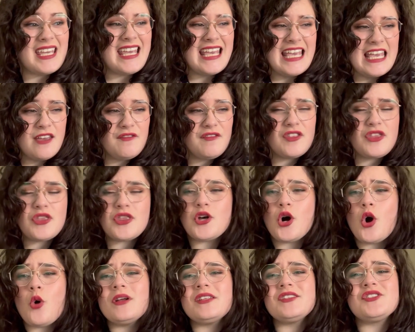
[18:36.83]
even
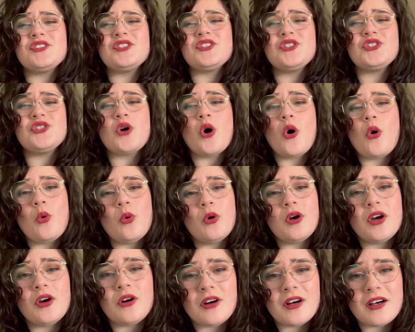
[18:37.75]
though it's so
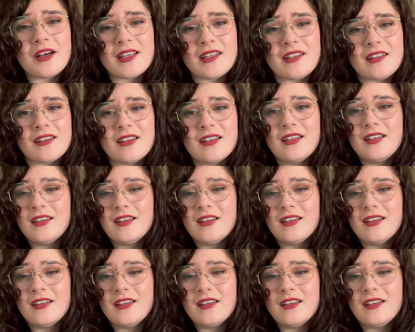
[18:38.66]
good.